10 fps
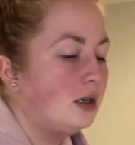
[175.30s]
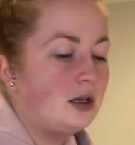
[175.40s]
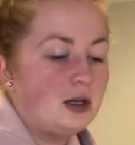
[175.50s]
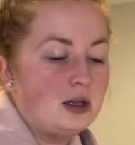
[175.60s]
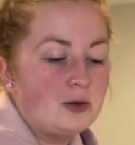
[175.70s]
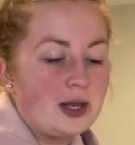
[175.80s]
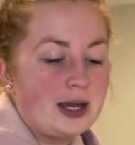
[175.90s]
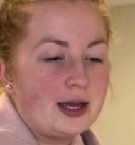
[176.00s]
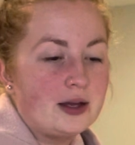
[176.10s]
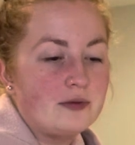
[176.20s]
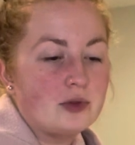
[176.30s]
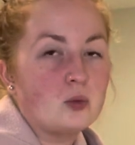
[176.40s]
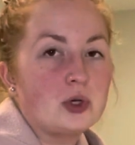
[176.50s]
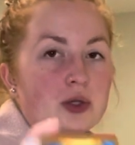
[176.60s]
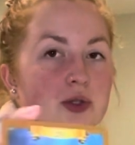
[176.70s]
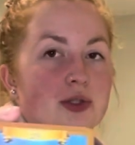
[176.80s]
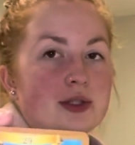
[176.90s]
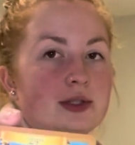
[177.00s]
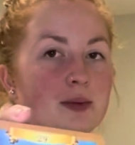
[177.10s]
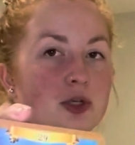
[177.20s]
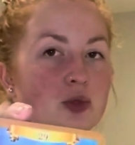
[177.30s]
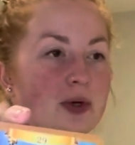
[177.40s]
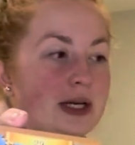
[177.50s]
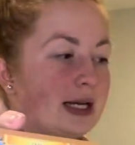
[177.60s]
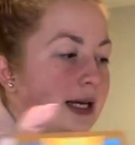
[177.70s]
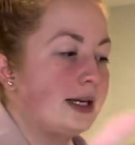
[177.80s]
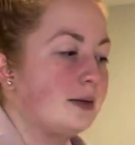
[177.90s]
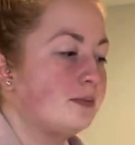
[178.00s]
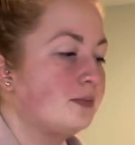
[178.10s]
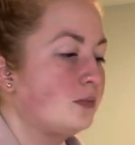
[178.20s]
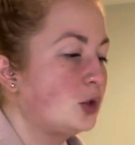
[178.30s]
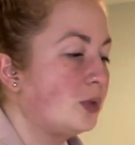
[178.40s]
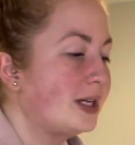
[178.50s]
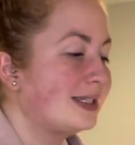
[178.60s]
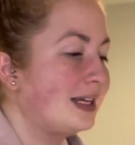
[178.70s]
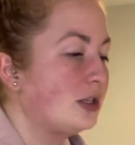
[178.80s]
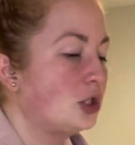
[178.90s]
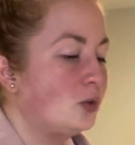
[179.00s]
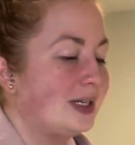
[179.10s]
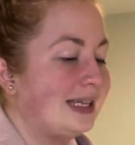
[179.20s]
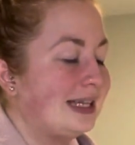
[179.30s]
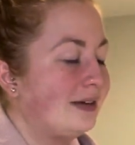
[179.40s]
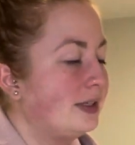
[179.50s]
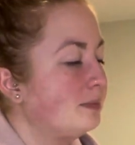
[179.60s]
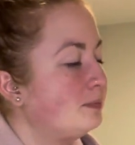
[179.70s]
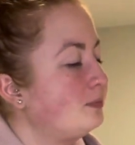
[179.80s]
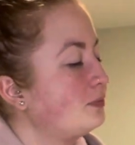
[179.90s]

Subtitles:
and we have the world, number 29, which breaks down to an 11.